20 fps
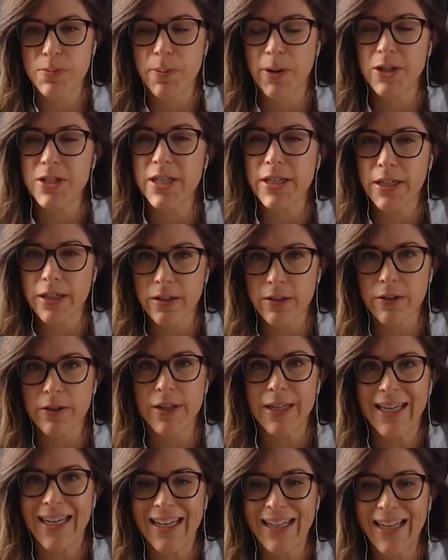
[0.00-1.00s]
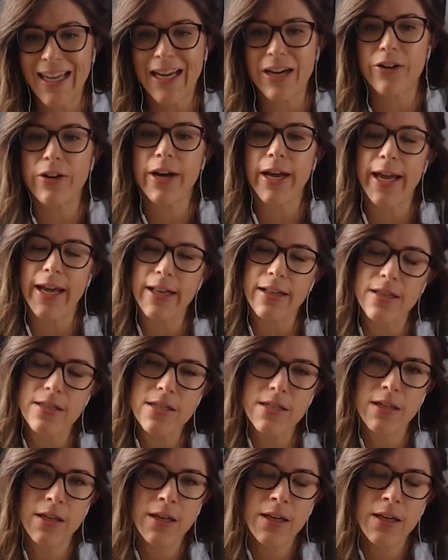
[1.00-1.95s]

particularly in layer hens.